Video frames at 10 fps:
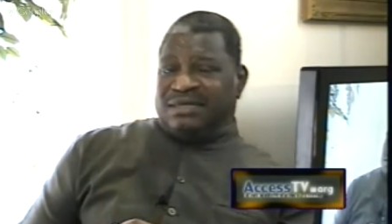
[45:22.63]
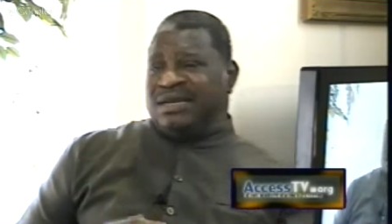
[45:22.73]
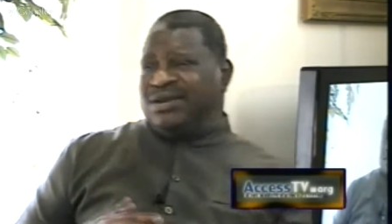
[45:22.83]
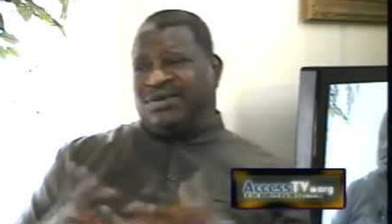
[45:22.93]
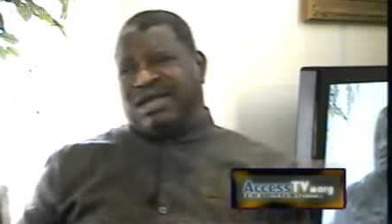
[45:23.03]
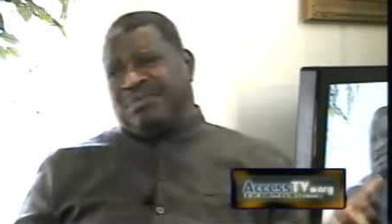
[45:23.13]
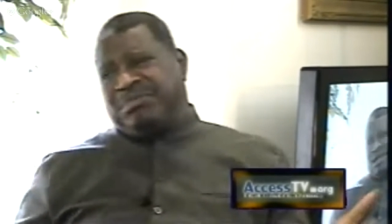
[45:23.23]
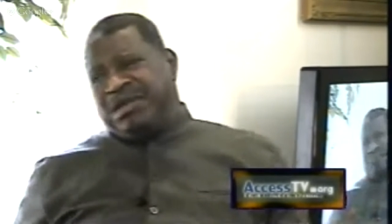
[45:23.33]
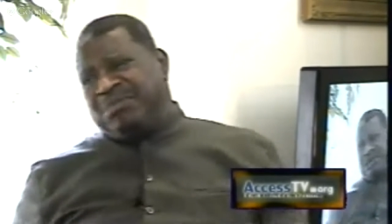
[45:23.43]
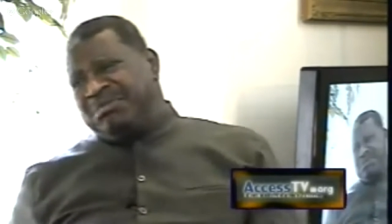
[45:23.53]
then you can't
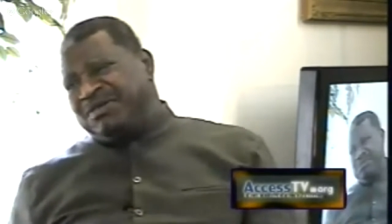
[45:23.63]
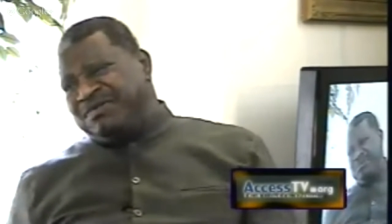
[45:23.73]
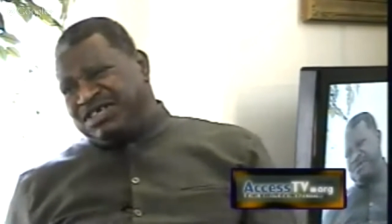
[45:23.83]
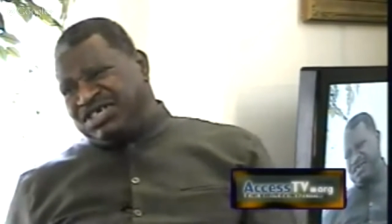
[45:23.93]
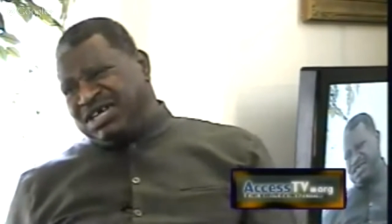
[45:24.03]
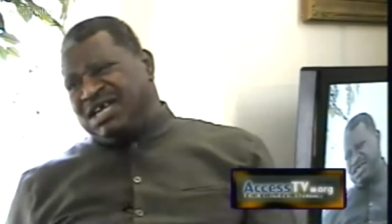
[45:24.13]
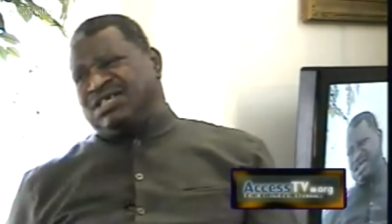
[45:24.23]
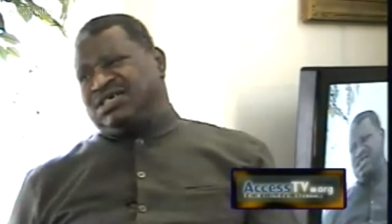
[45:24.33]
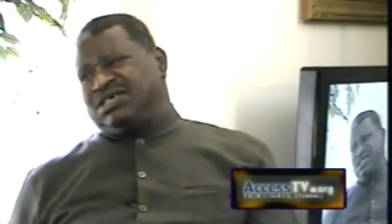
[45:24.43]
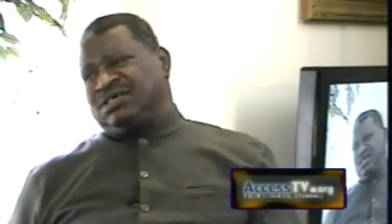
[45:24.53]
be a member of the
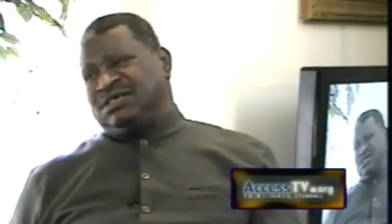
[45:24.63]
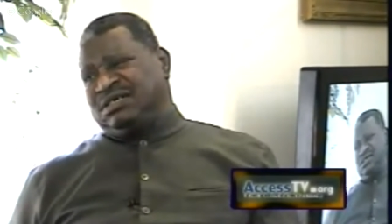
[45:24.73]
church.